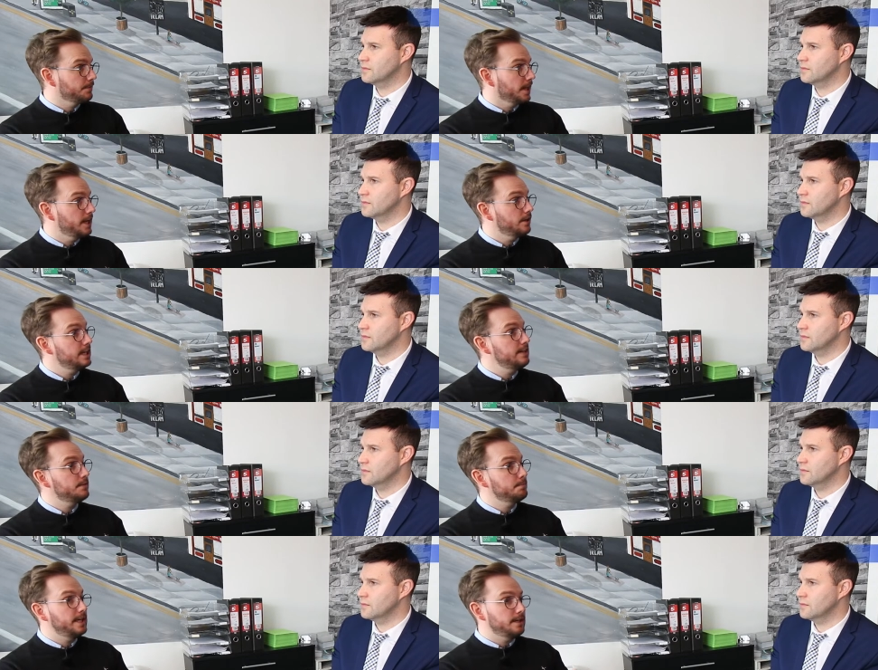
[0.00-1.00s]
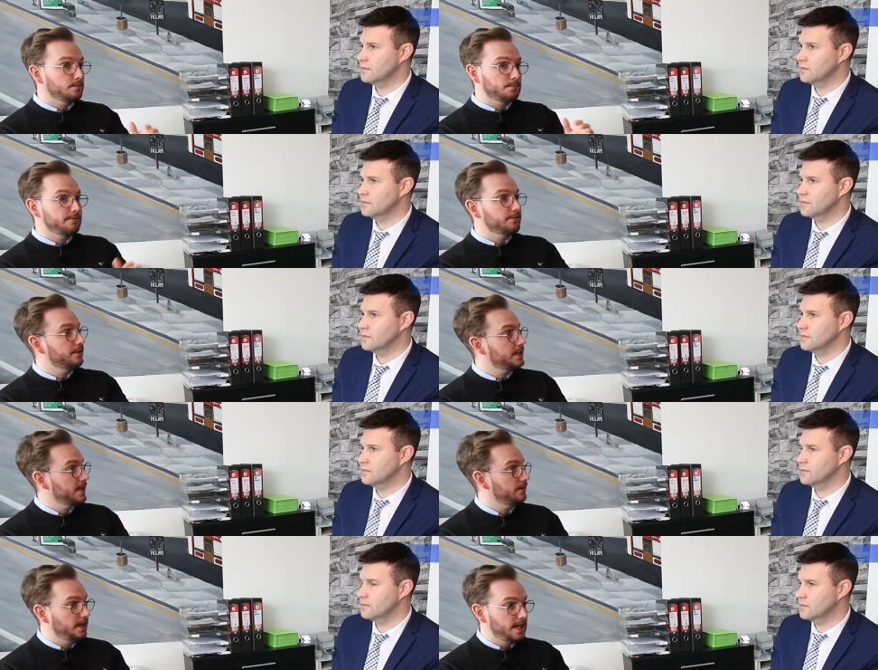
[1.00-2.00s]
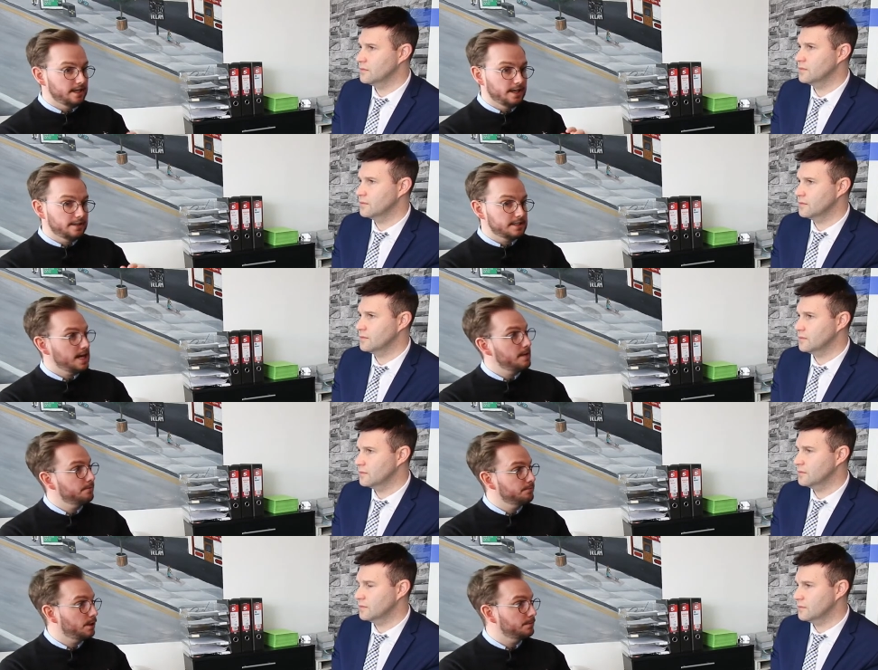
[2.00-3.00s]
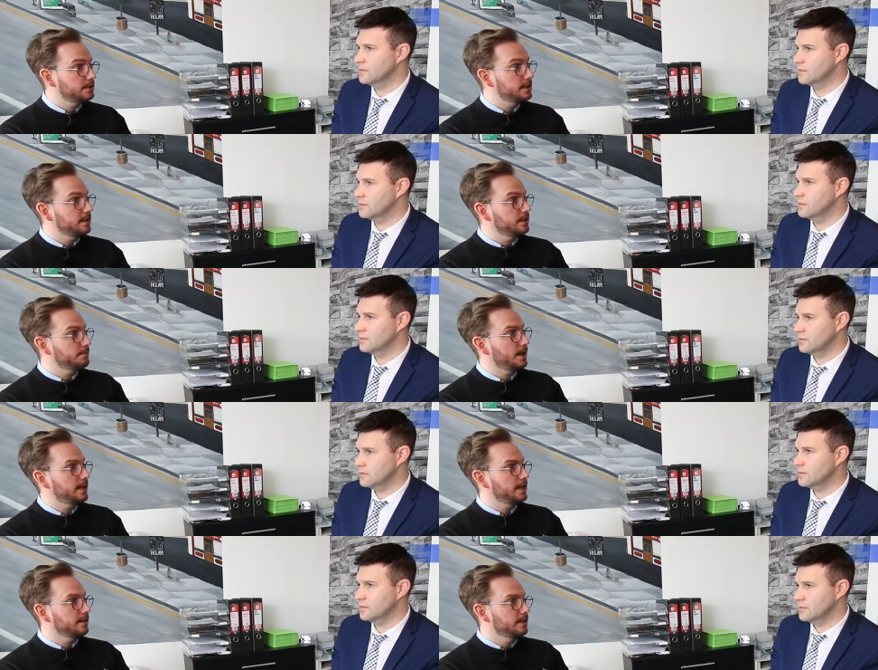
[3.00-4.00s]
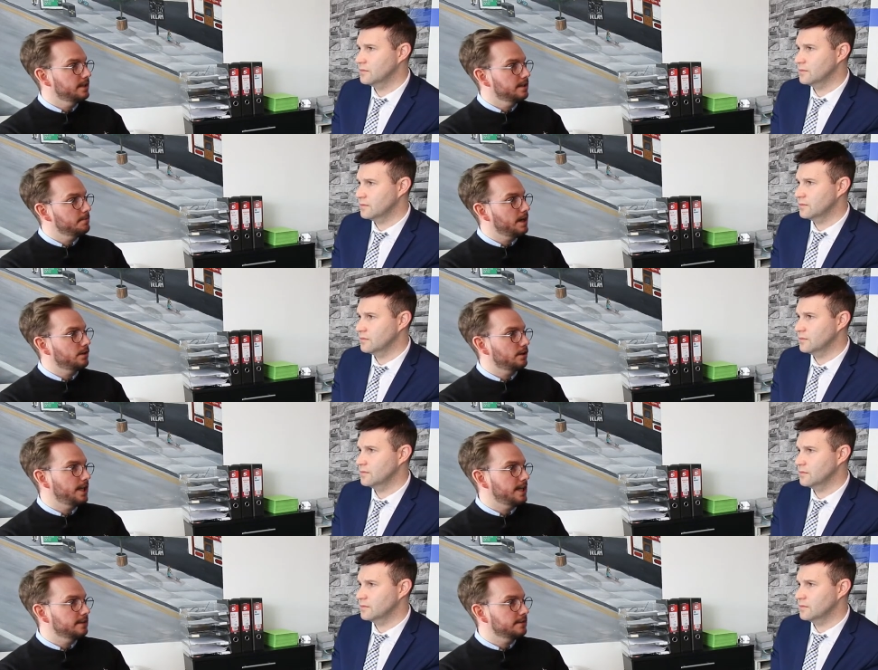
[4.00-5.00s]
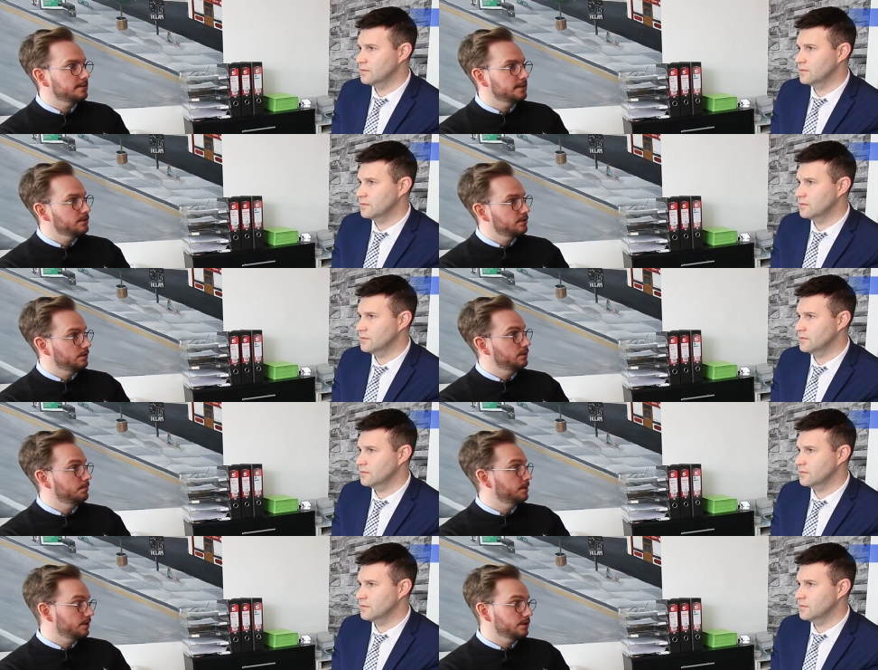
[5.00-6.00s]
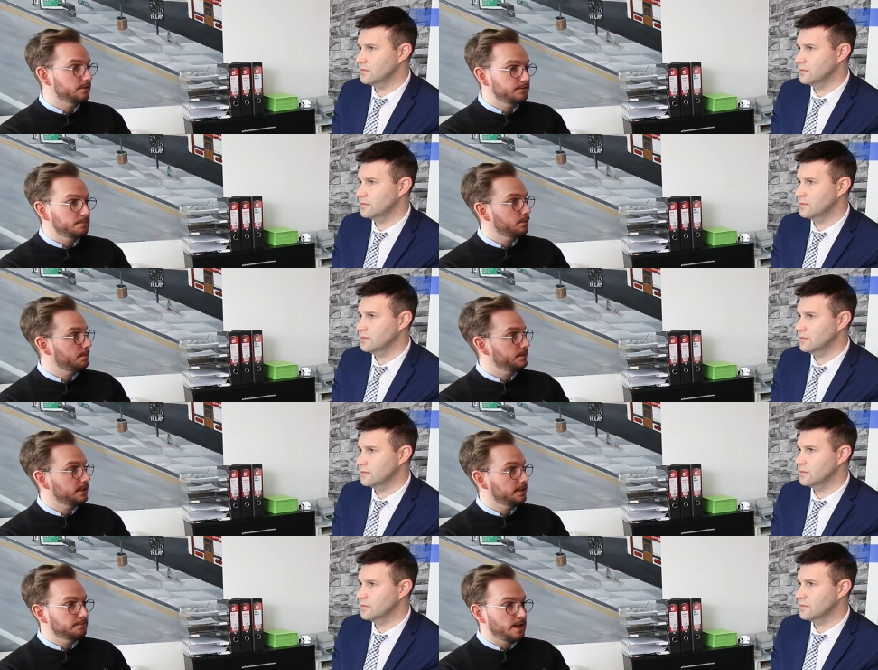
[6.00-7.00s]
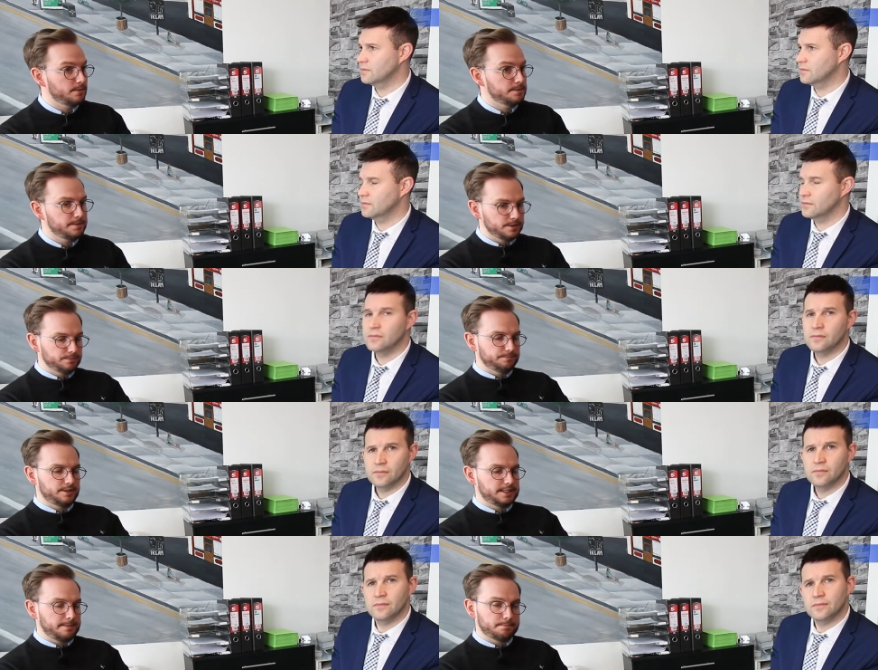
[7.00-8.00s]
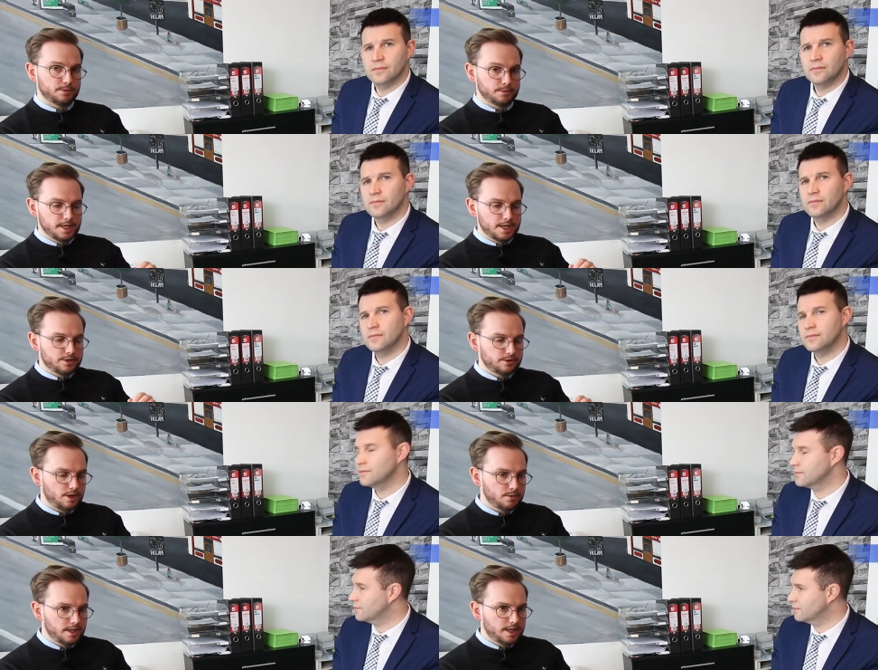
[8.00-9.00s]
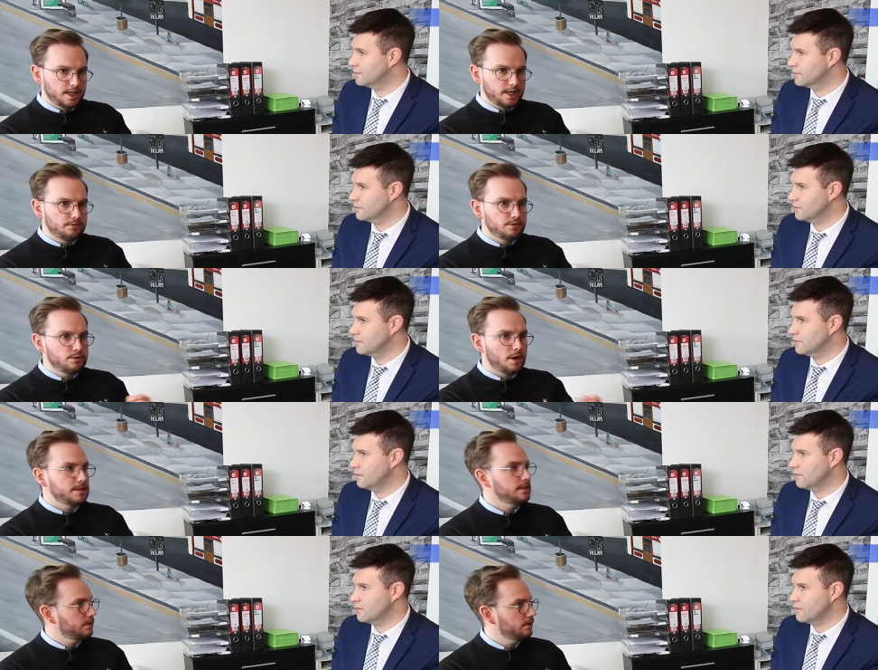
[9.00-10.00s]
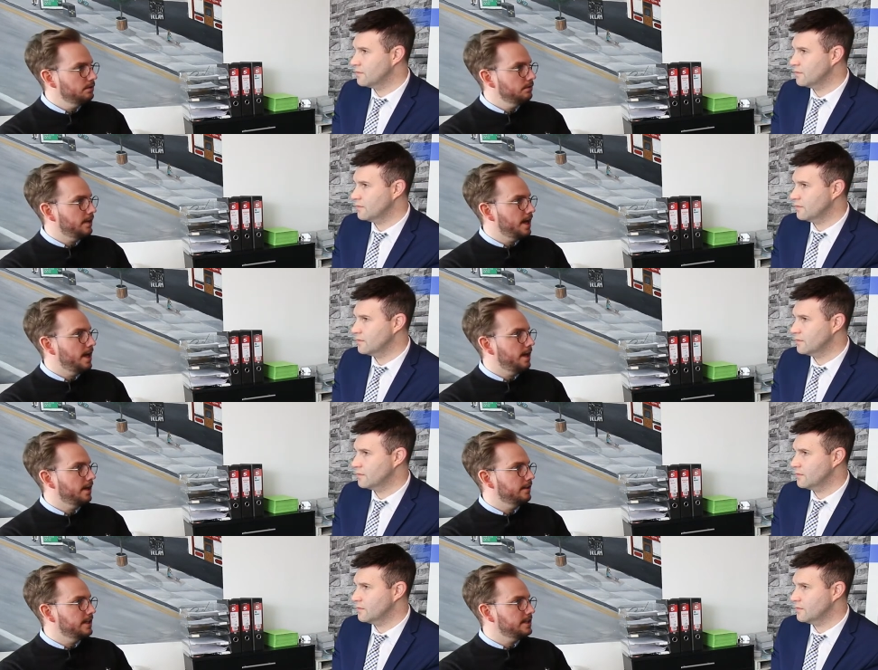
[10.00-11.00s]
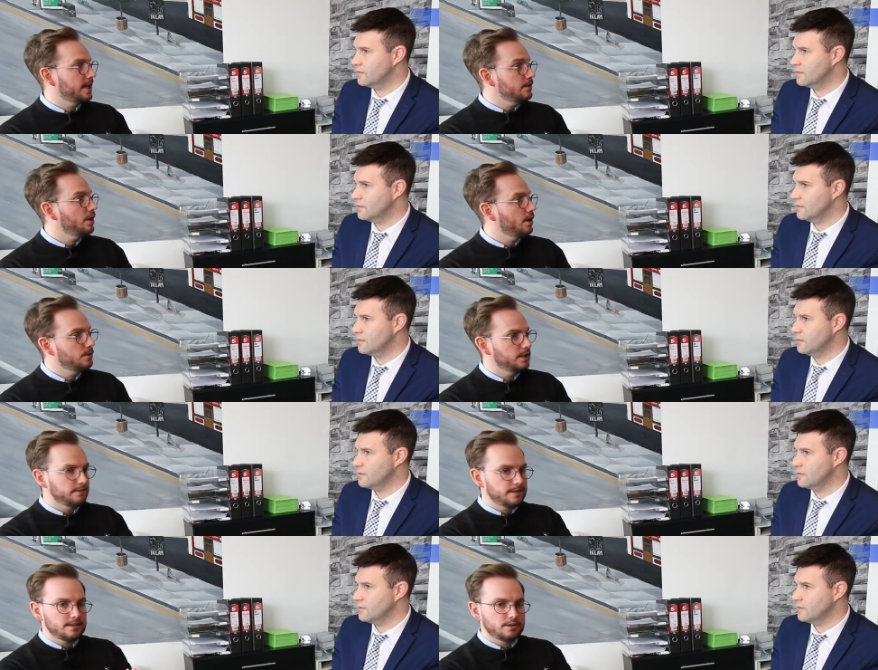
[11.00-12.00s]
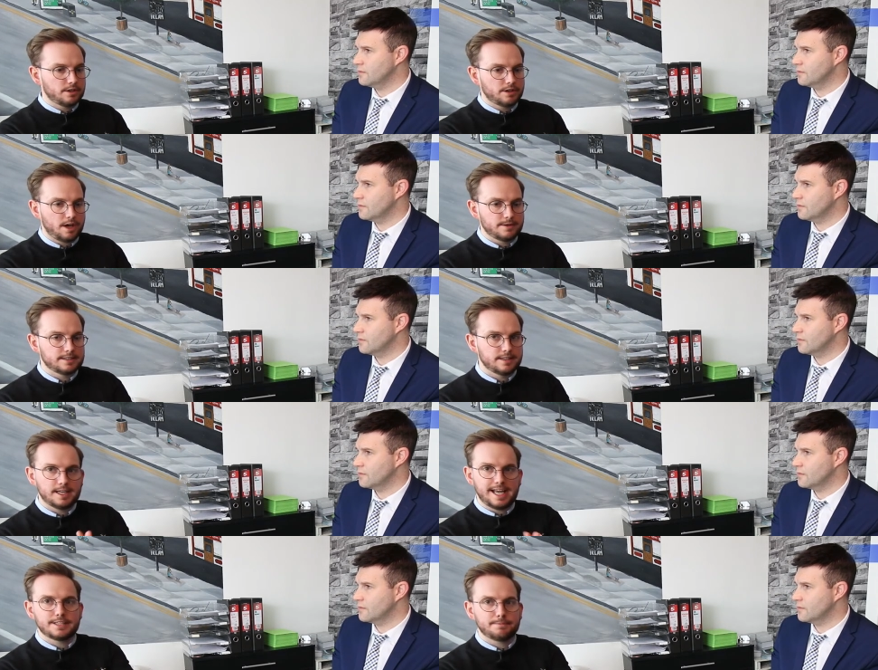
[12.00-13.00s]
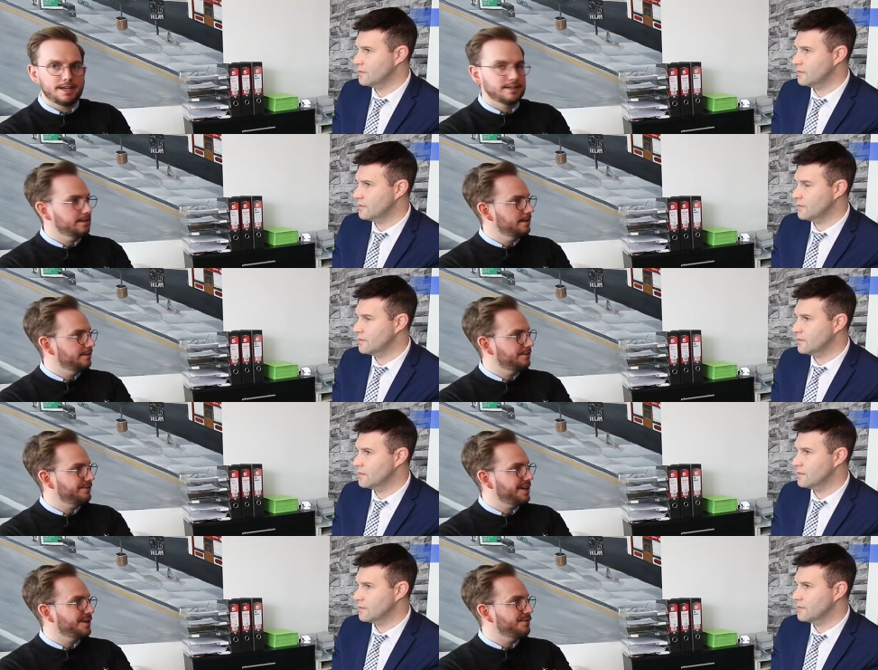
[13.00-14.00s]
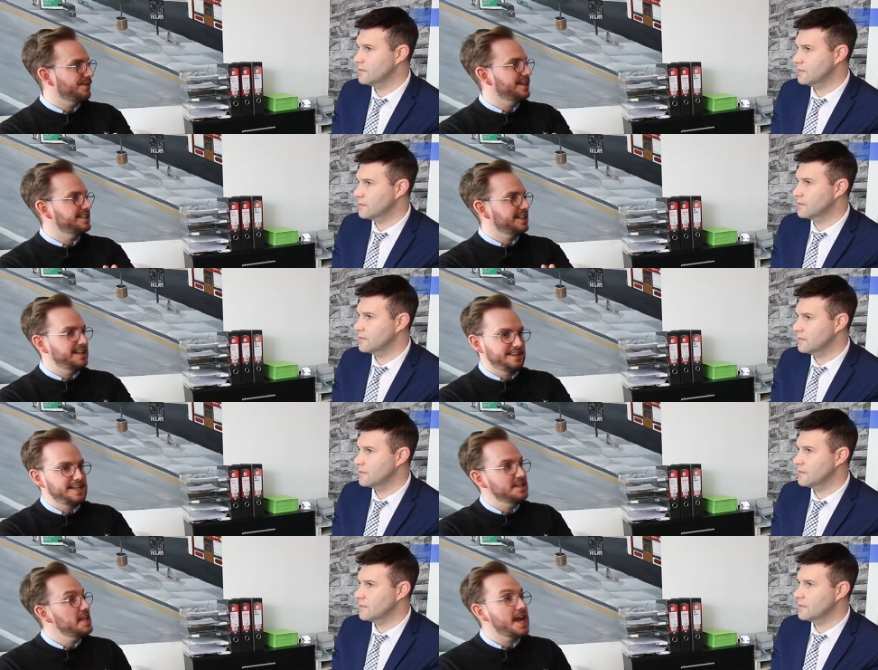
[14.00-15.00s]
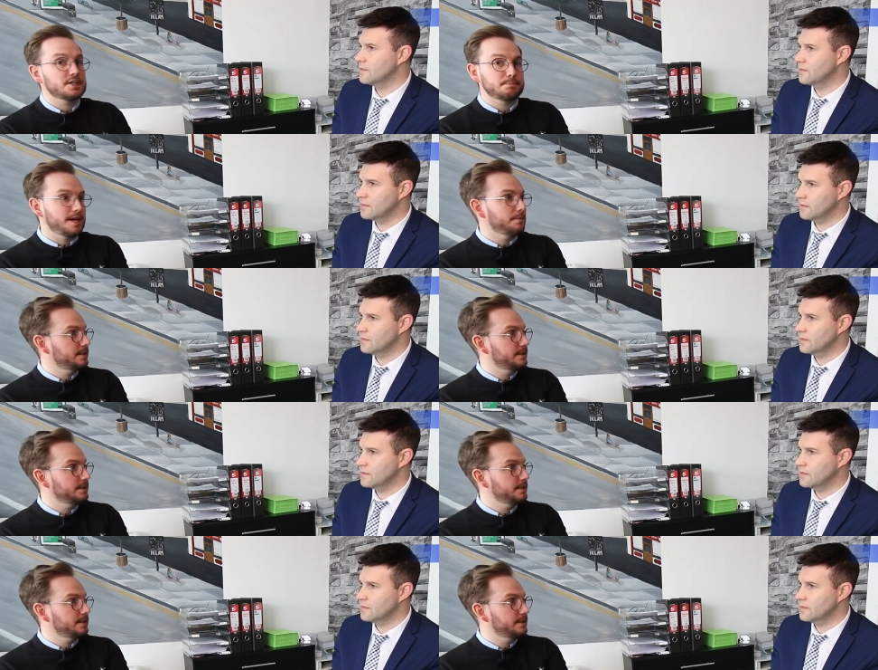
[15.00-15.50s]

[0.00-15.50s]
Speaker 1: It could even be, a bit further down the line, the type of property that you're buying. They might not lend to you because of the property, how it's built, for example. So if you go into there and they say no, you've then got to go into the next bank to find out what they say, and then the next bank